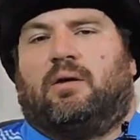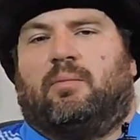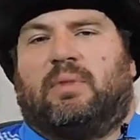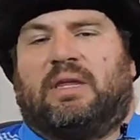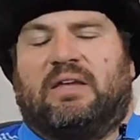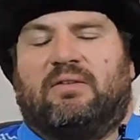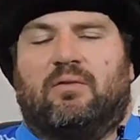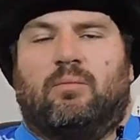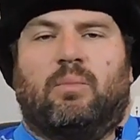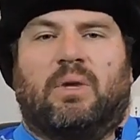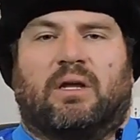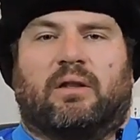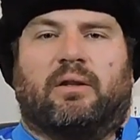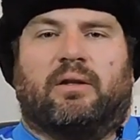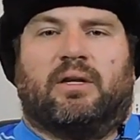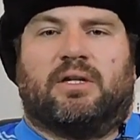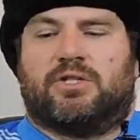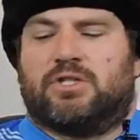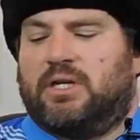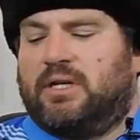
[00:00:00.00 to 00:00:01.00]
giving
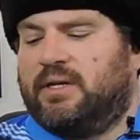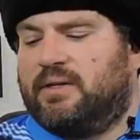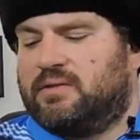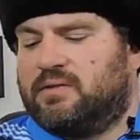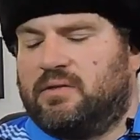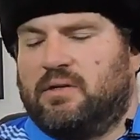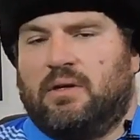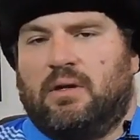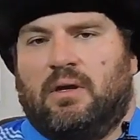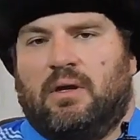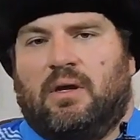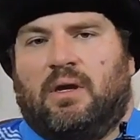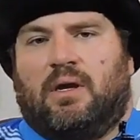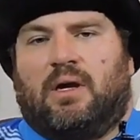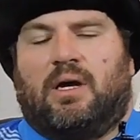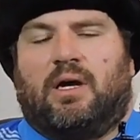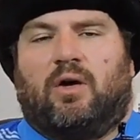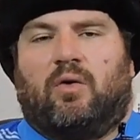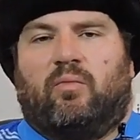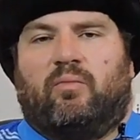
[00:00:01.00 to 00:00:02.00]
Miklin a chance.
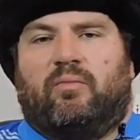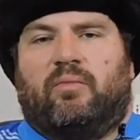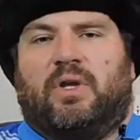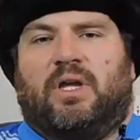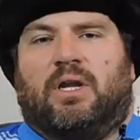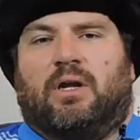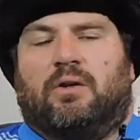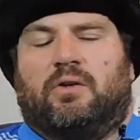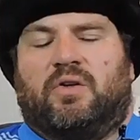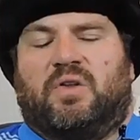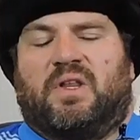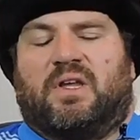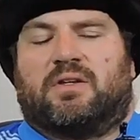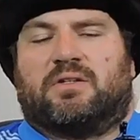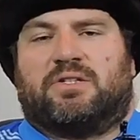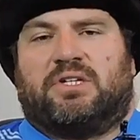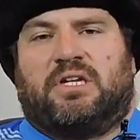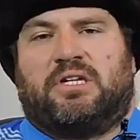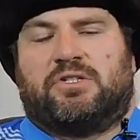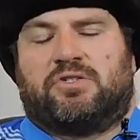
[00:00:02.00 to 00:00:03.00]
Do the
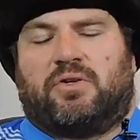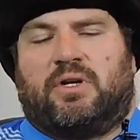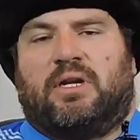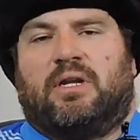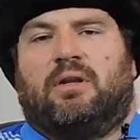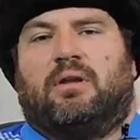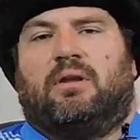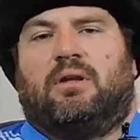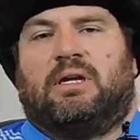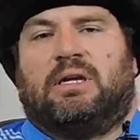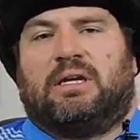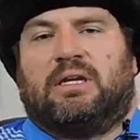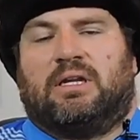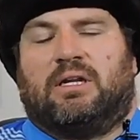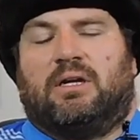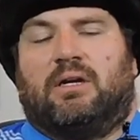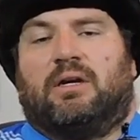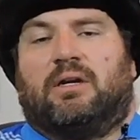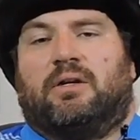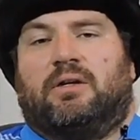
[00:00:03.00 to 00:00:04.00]
exchange rate. You can
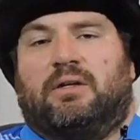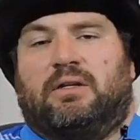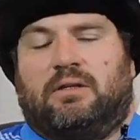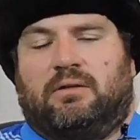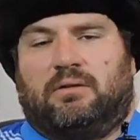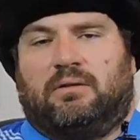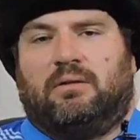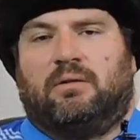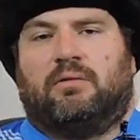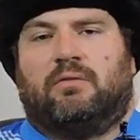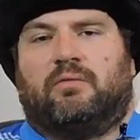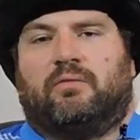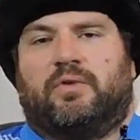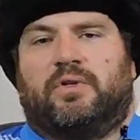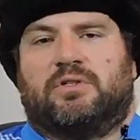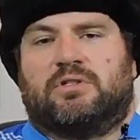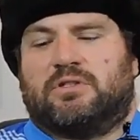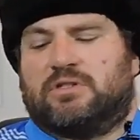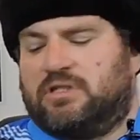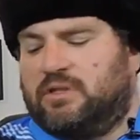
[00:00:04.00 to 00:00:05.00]
get a good deal
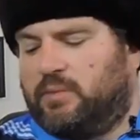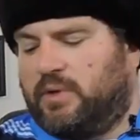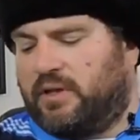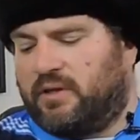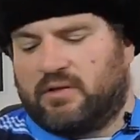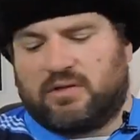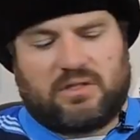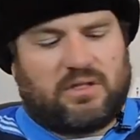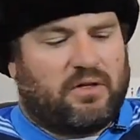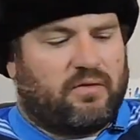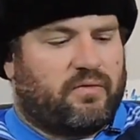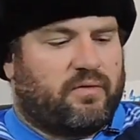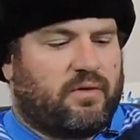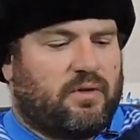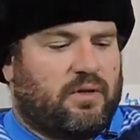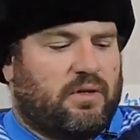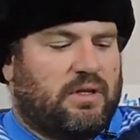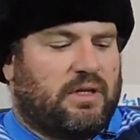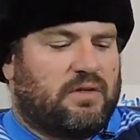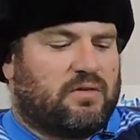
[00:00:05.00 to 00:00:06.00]
versus some other stuff.
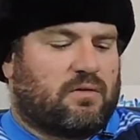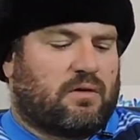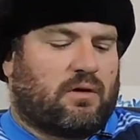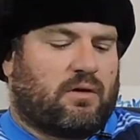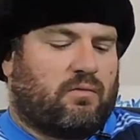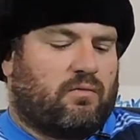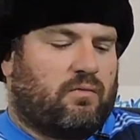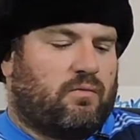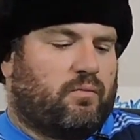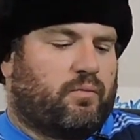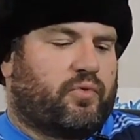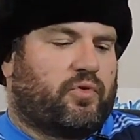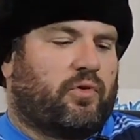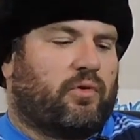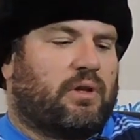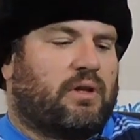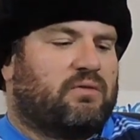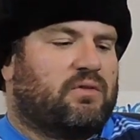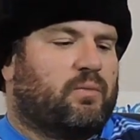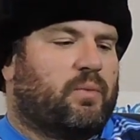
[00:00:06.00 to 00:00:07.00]
And these are
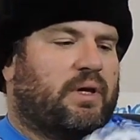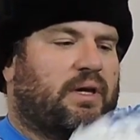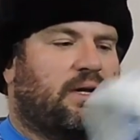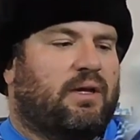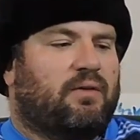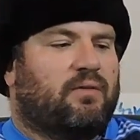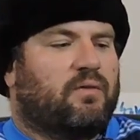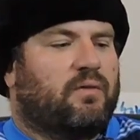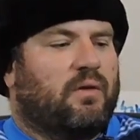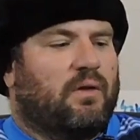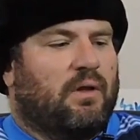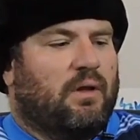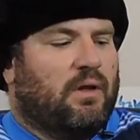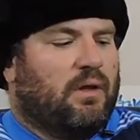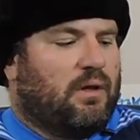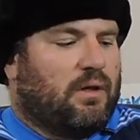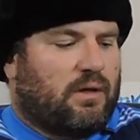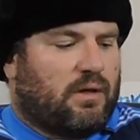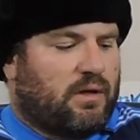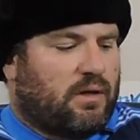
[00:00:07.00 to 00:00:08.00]
pro-level pads.
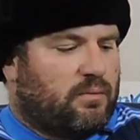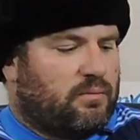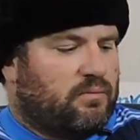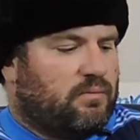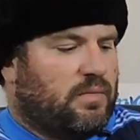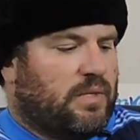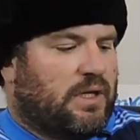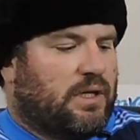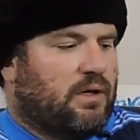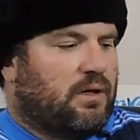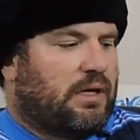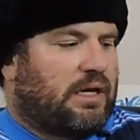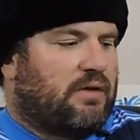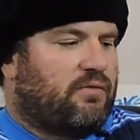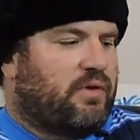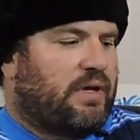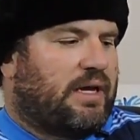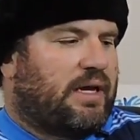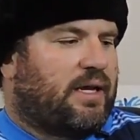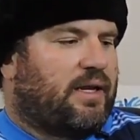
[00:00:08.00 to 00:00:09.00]

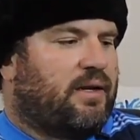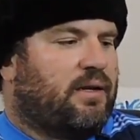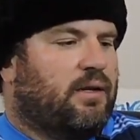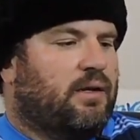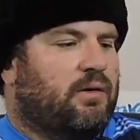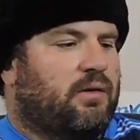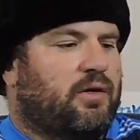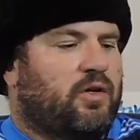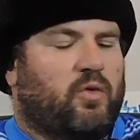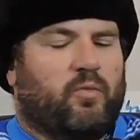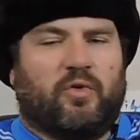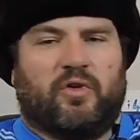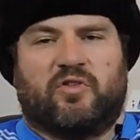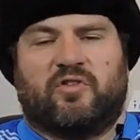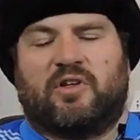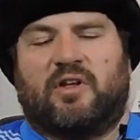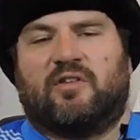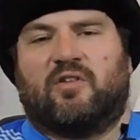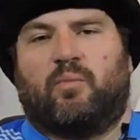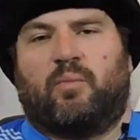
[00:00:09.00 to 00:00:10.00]
I've had numerous
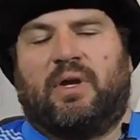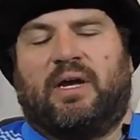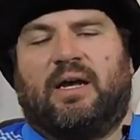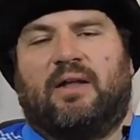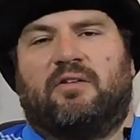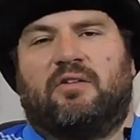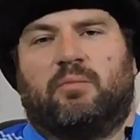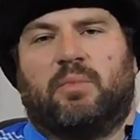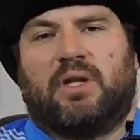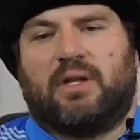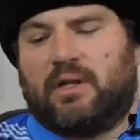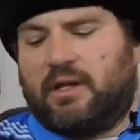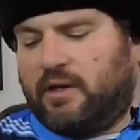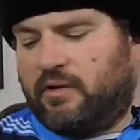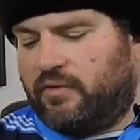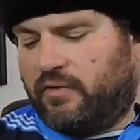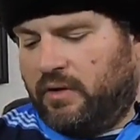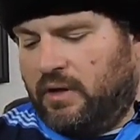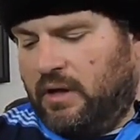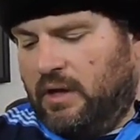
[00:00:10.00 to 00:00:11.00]
sets of pads in my
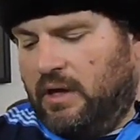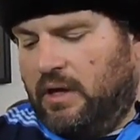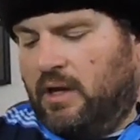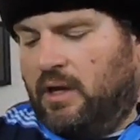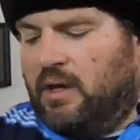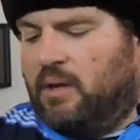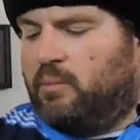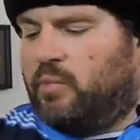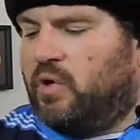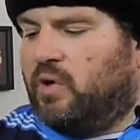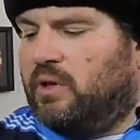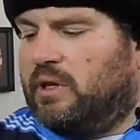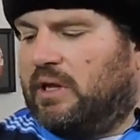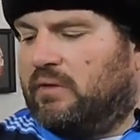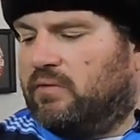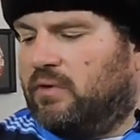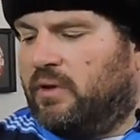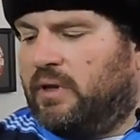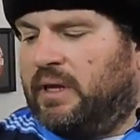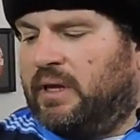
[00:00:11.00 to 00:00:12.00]
life, pro
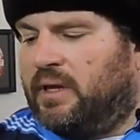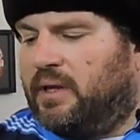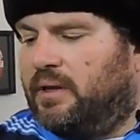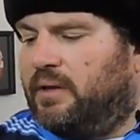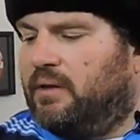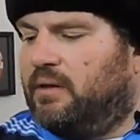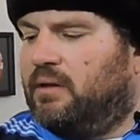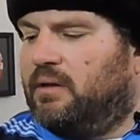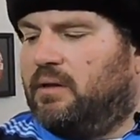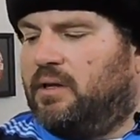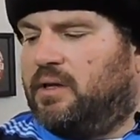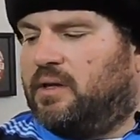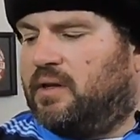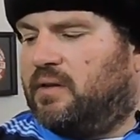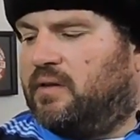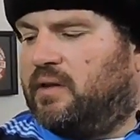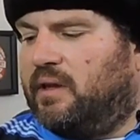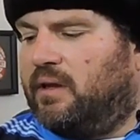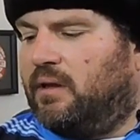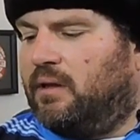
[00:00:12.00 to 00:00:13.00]
level, and you can
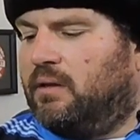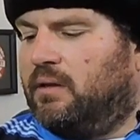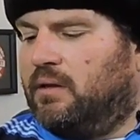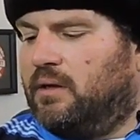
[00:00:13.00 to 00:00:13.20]
tell